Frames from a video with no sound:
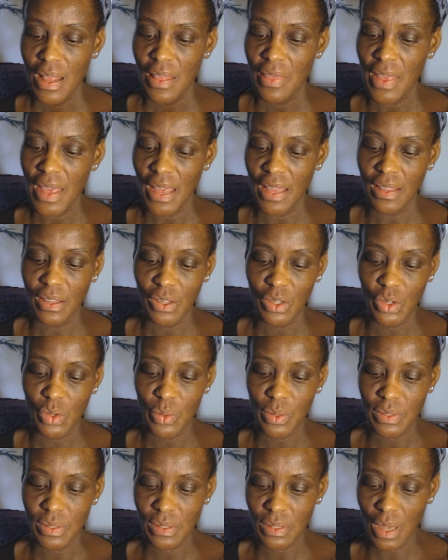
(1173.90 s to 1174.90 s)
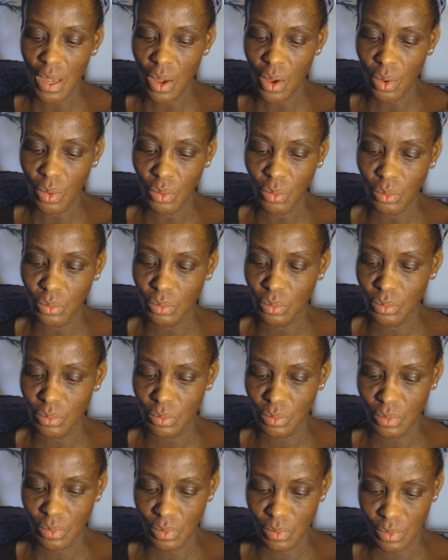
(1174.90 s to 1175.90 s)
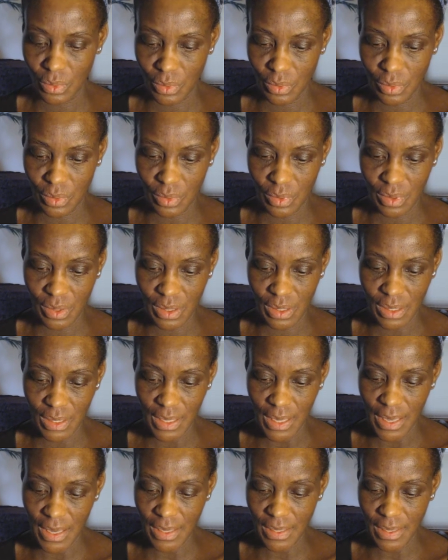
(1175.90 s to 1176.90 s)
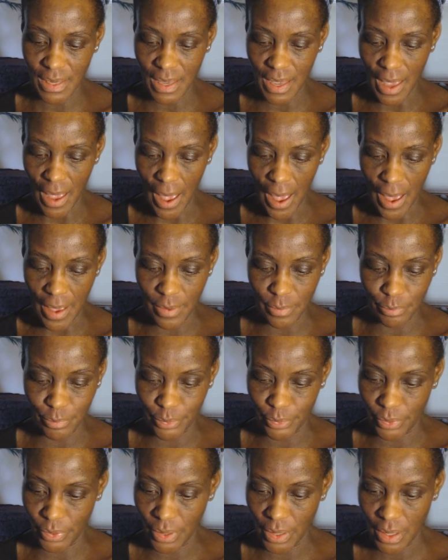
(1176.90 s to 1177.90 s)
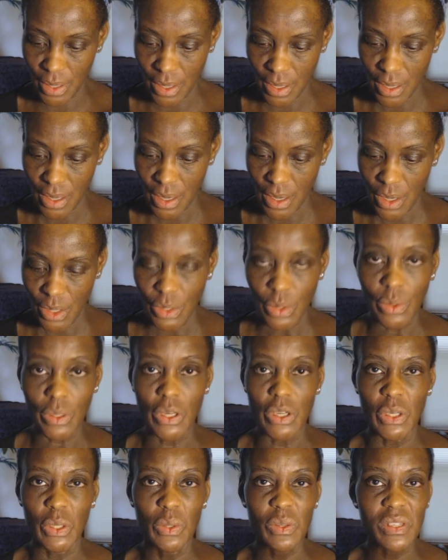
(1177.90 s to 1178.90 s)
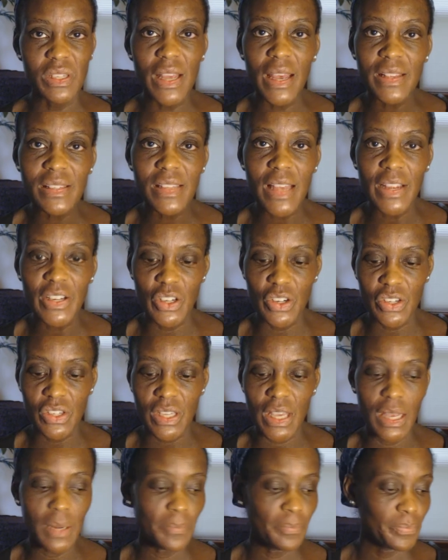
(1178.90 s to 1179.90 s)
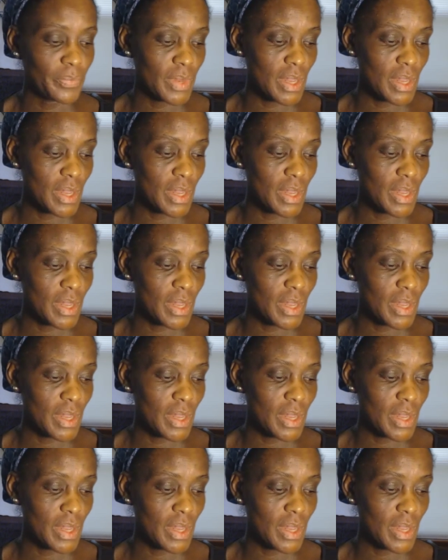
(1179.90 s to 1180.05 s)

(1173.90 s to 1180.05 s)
that Crisco, you can use this on your skin?